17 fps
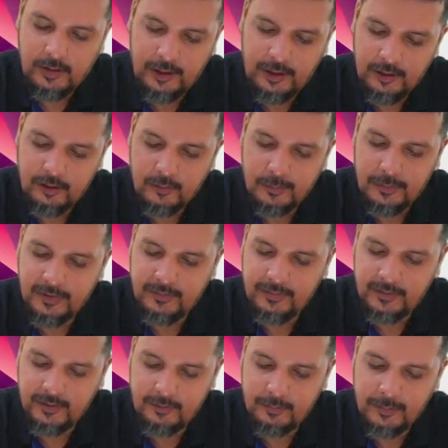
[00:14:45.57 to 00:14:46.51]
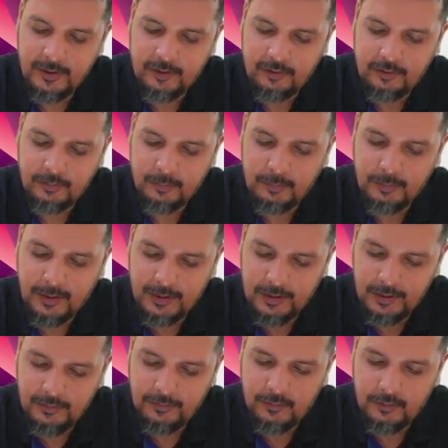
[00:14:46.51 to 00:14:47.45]
rupees, yes, by
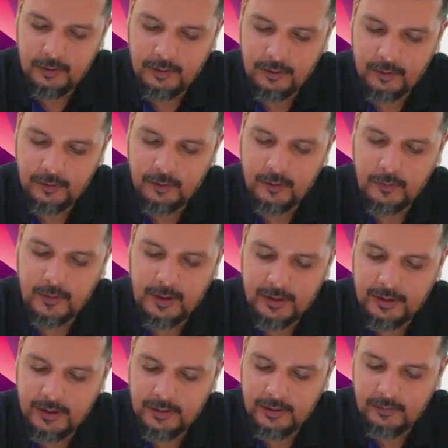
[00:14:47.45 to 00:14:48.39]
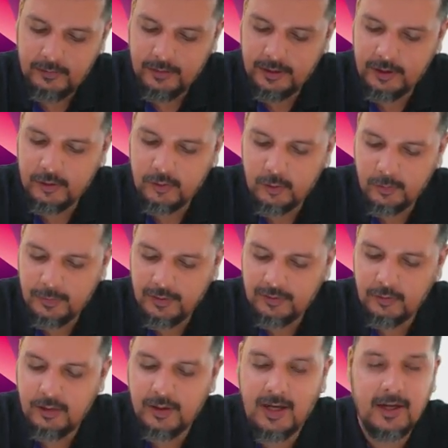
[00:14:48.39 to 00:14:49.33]
default you are going to add it. Whether 2 rupees
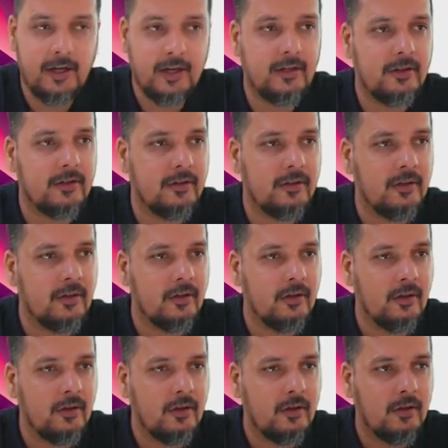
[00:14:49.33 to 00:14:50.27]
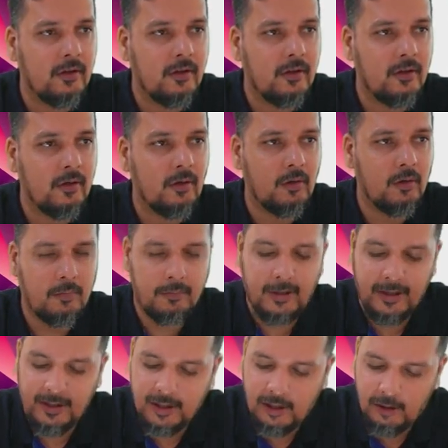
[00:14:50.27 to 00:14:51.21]
you will add it? No.
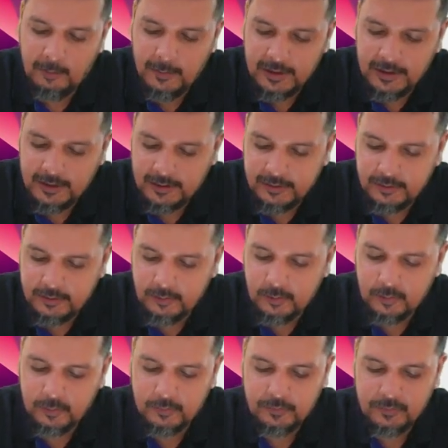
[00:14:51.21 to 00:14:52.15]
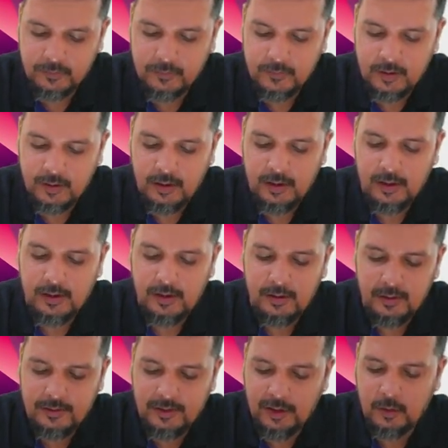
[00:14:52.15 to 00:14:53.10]
By government? No.
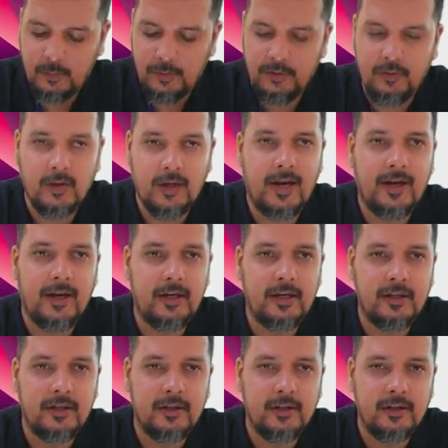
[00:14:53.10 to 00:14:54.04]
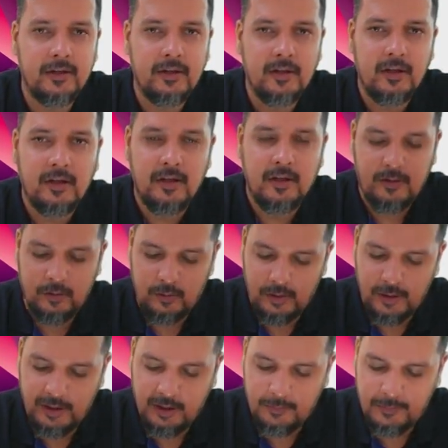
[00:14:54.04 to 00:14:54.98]
3 rupees you will add it?
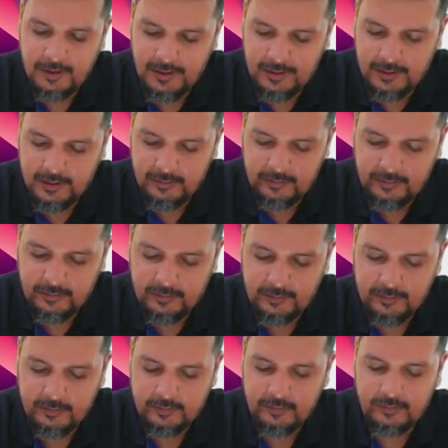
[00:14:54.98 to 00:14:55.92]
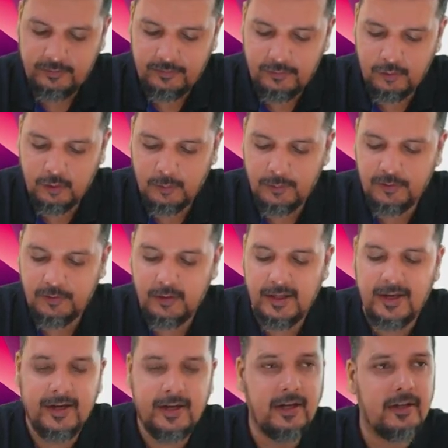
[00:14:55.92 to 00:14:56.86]
Holding company? Yes. 4 rupees you will
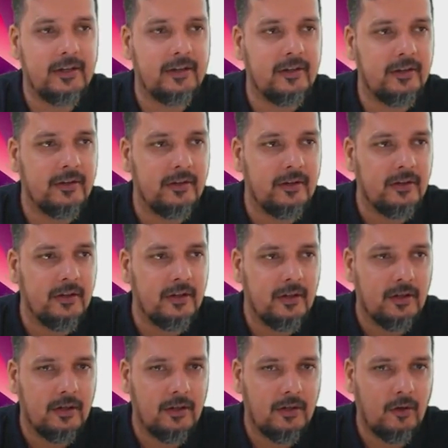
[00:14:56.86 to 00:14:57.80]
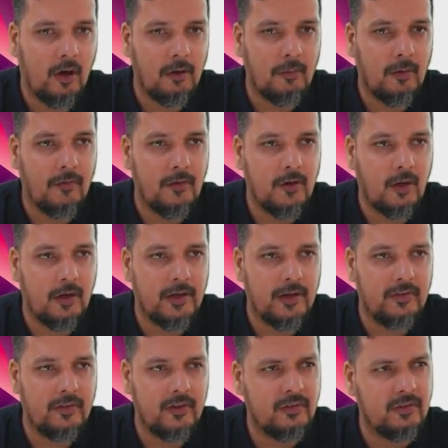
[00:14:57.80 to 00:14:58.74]
add it? Non-profit
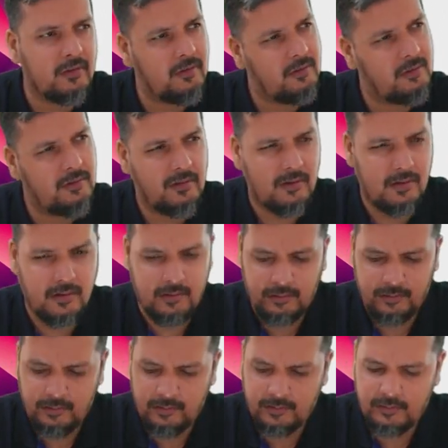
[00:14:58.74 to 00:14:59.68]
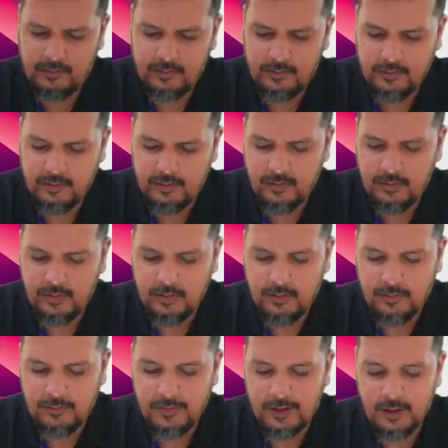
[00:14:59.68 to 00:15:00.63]
organization? Yes.
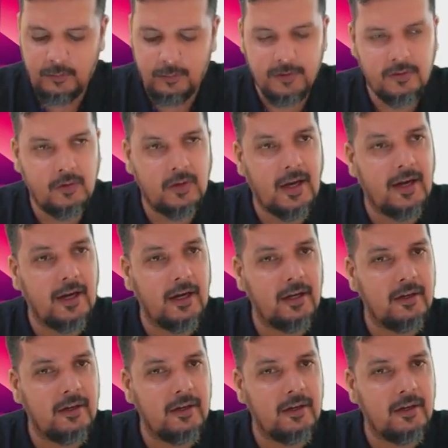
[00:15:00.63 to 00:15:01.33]
5 rupees you will add it?